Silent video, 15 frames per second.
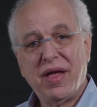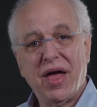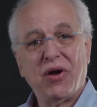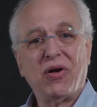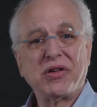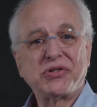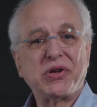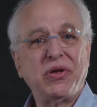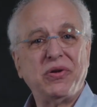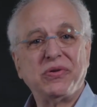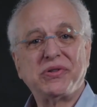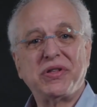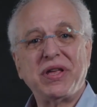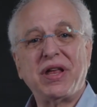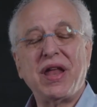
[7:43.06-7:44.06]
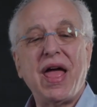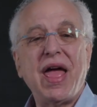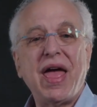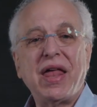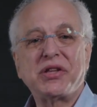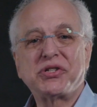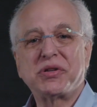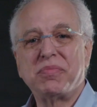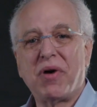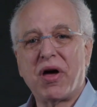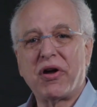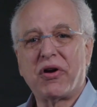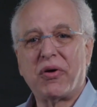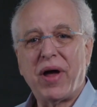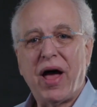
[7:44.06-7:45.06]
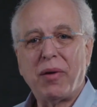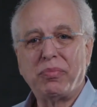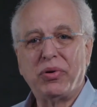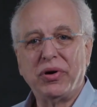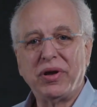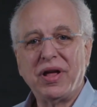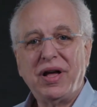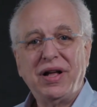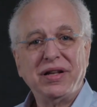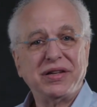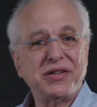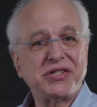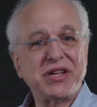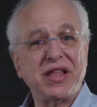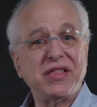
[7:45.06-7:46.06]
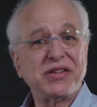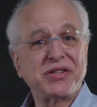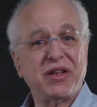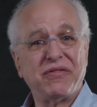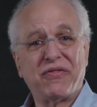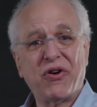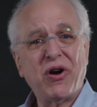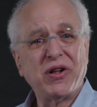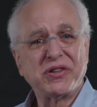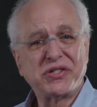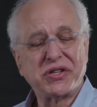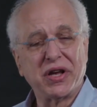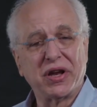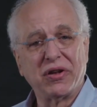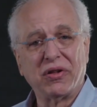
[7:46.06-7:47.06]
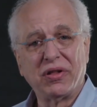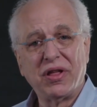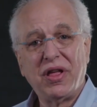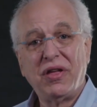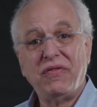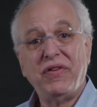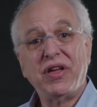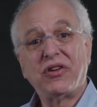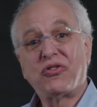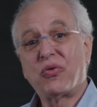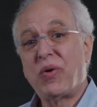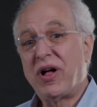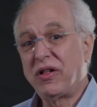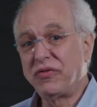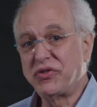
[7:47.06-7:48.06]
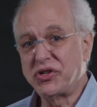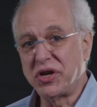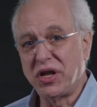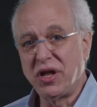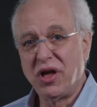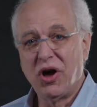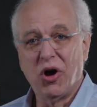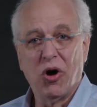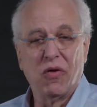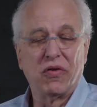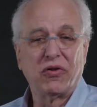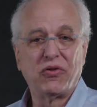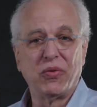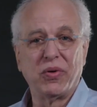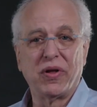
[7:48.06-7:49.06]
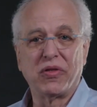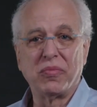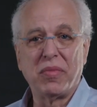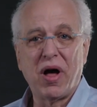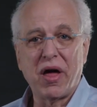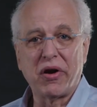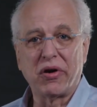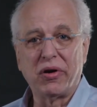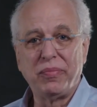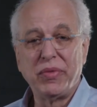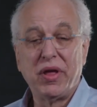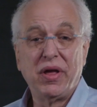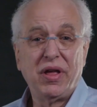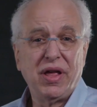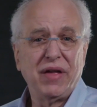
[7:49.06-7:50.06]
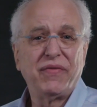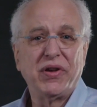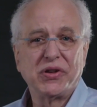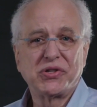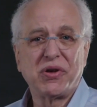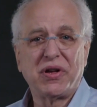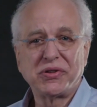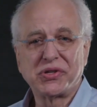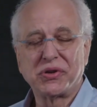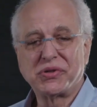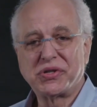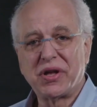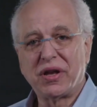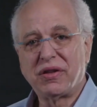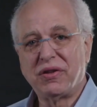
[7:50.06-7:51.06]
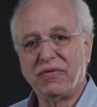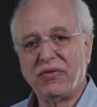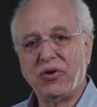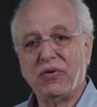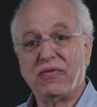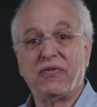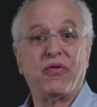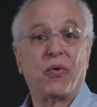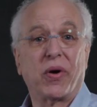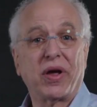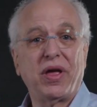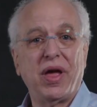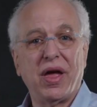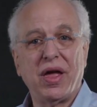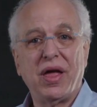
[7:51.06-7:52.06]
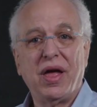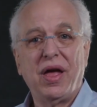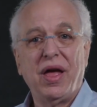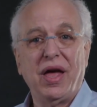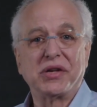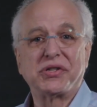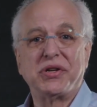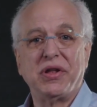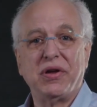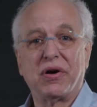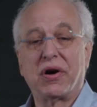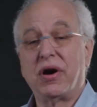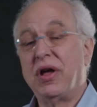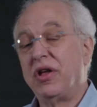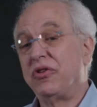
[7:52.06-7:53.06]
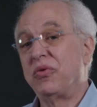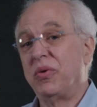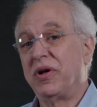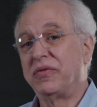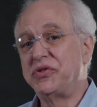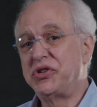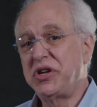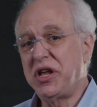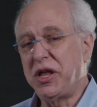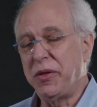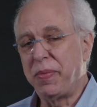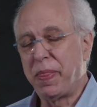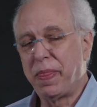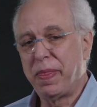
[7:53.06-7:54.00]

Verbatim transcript: and also use the enhanced monitor output to send this converted signal via 12G over to another monitor if it is also set to view 4K SDR 12G.